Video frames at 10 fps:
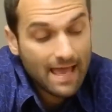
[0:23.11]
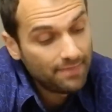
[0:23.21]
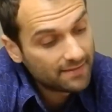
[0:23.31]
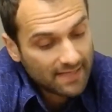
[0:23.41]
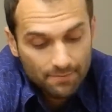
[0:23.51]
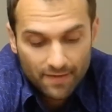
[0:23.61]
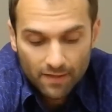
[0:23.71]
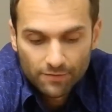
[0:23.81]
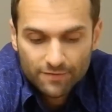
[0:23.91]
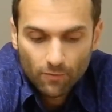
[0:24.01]
And the same thing
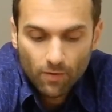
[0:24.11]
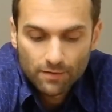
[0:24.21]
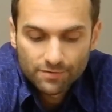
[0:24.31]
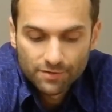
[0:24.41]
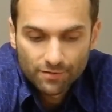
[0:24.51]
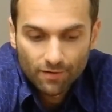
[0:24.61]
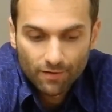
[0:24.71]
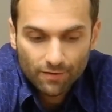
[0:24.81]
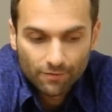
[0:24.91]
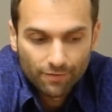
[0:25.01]
goes for the Wall Street Journal
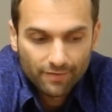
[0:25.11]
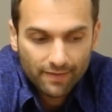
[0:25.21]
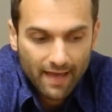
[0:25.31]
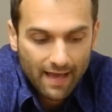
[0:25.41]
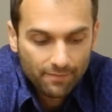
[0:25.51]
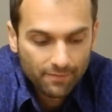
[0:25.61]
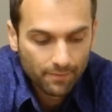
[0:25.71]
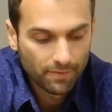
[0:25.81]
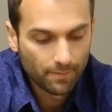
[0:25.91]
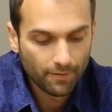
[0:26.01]
article. It
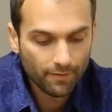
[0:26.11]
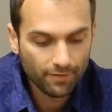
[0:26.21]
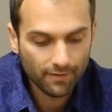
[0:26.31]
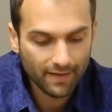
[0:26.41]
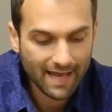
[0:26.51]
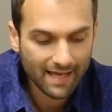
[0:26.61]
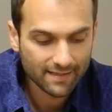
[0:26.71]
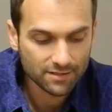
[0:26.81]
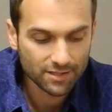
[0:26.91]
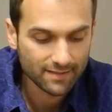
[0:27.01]
had
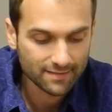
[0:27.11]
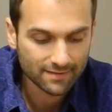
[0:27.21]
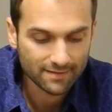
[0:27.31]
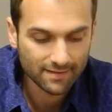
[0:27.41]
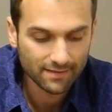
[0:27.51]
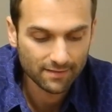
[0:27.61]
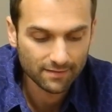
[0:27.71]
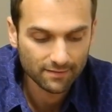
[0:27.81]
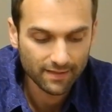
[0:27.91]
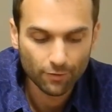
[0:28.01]
its genesis in
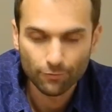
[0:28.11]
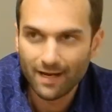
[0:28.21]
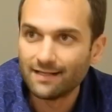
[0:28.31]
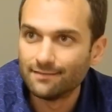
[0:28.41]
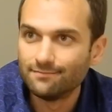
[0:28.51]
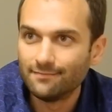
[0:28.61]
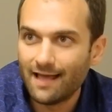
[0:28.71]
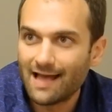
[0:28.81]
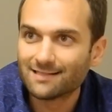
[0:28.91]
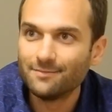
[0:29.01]
a Reddit
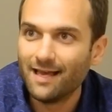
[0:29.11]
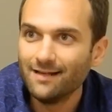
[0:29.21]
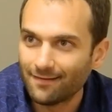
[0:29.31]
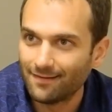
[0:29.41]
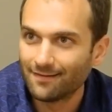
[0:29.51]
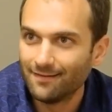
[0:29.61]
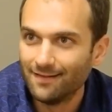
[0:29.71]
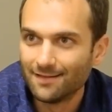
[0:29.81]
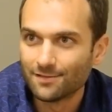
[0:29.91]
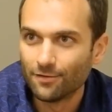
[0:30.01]
Ask Me Anything.
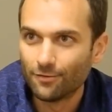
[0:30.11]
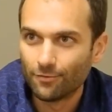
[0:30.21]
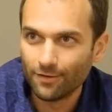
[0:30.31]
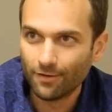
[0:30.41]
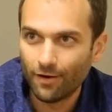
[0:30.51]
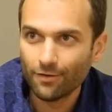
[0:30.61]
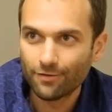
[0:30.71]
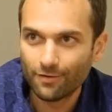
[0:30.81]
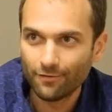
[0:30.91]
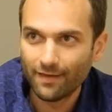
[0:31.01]
So the
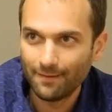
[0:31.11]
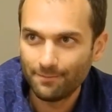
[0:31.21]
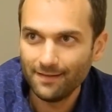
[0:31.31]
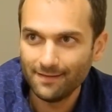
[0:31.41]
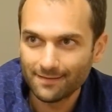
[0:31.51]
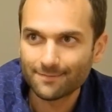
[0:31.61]
author of that piece,